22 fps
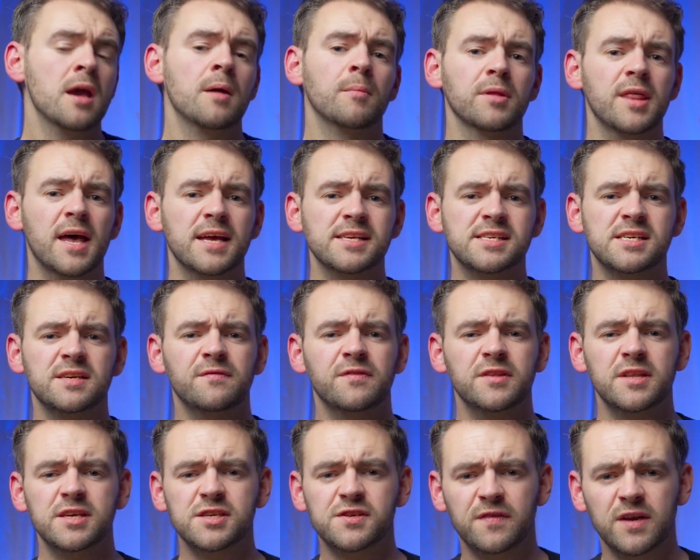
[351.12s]
But that's it
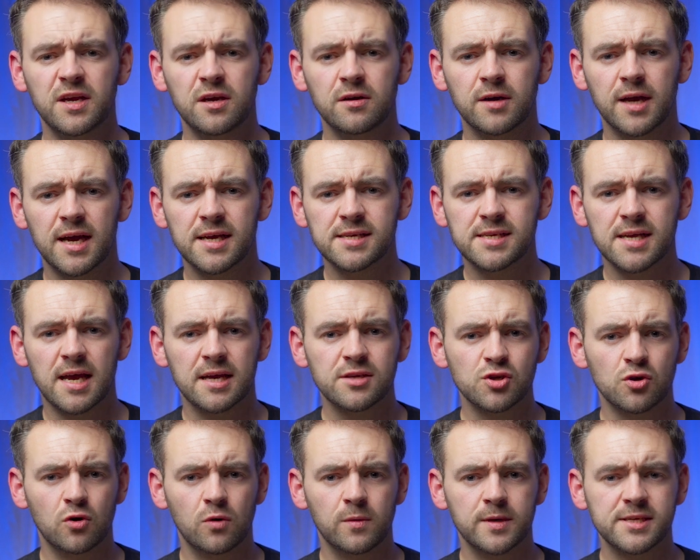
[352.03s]
for this video, guys.
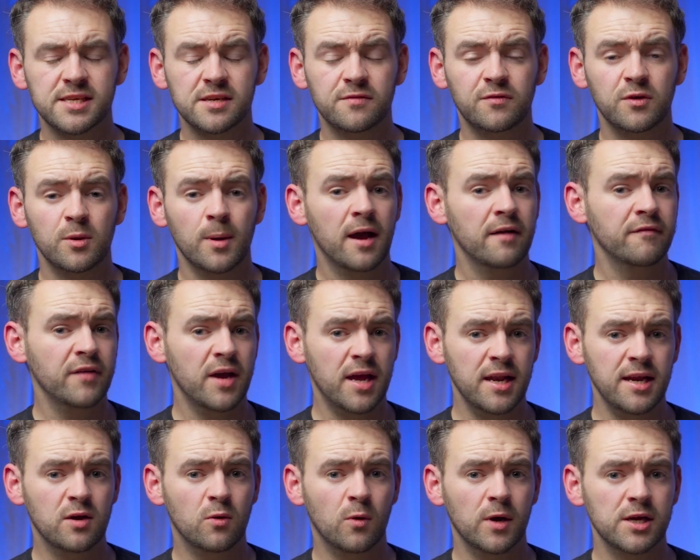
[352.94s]
As always, if you have
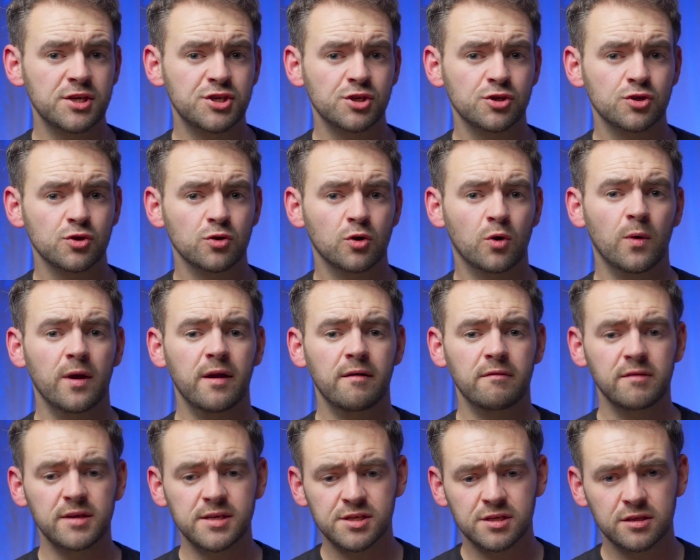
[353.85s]
any questions or
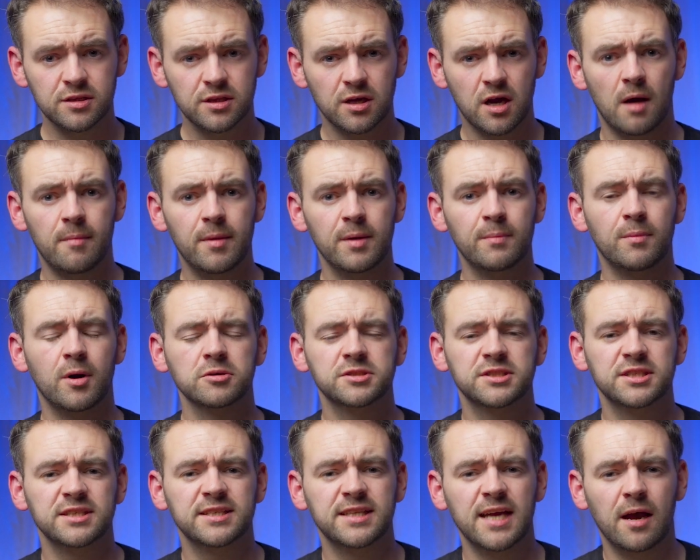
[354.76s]
queries, the comment
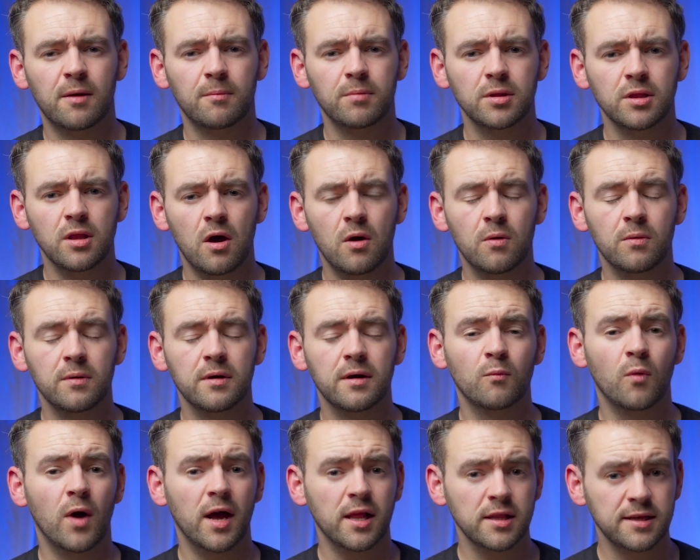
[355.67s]
box is down below.
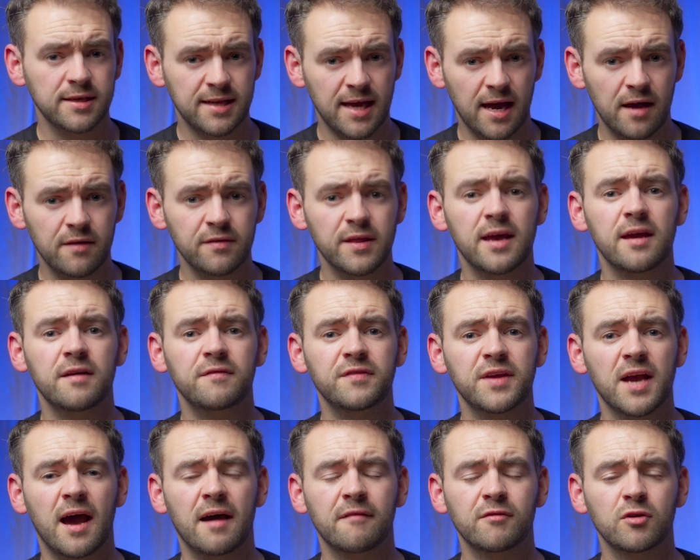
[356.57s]
While you're down there,
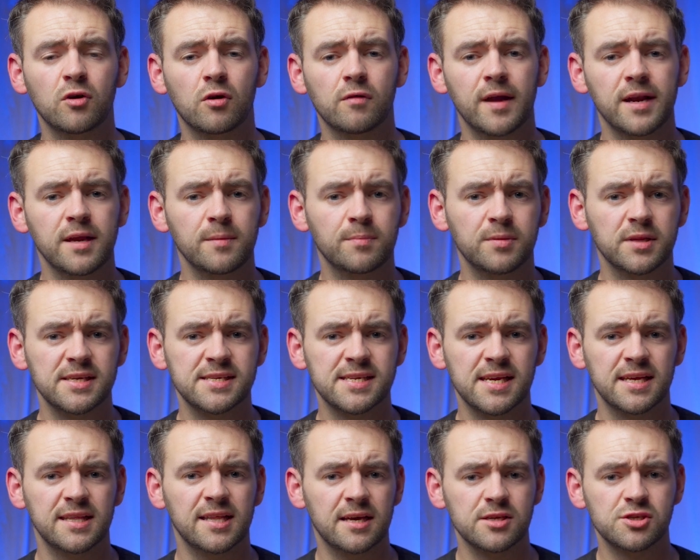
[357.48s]
if you haven't already,
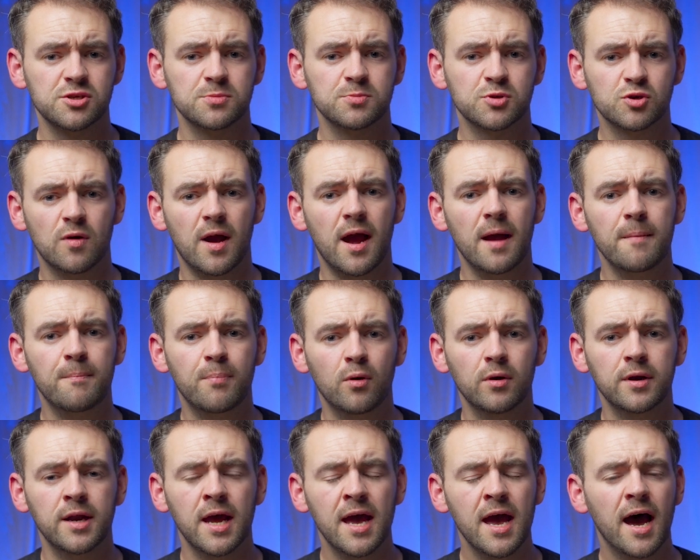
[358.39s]
please hit that subscribe
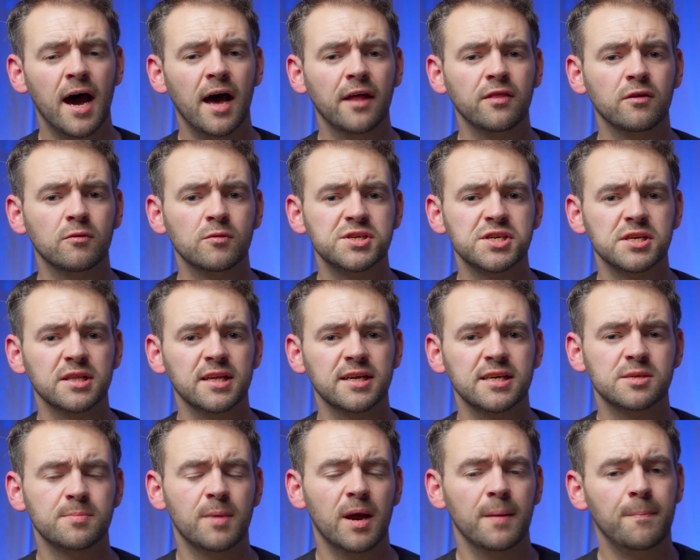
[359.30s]
button, and there is a
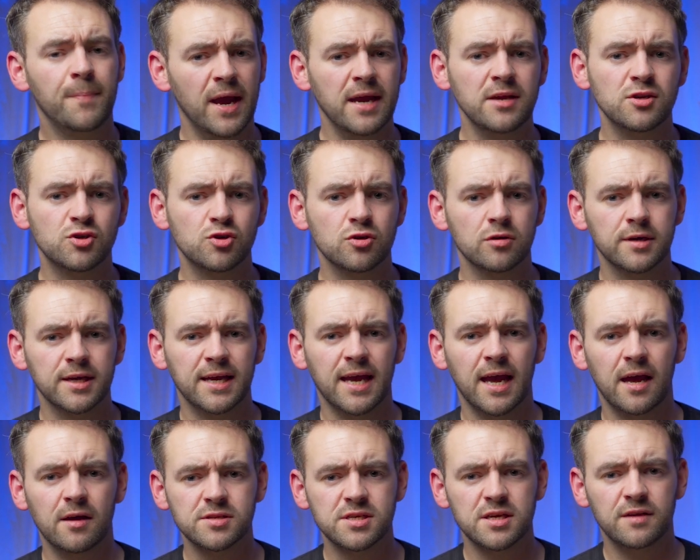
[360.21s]
link to my Patreon
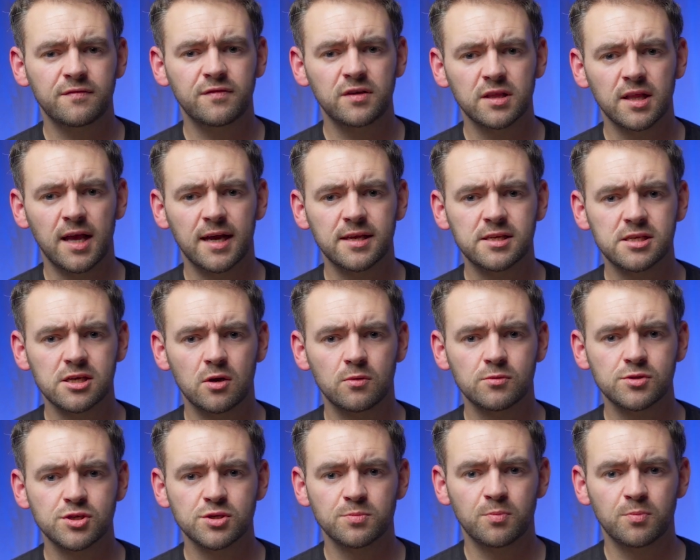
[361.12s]
account if you'd like to go and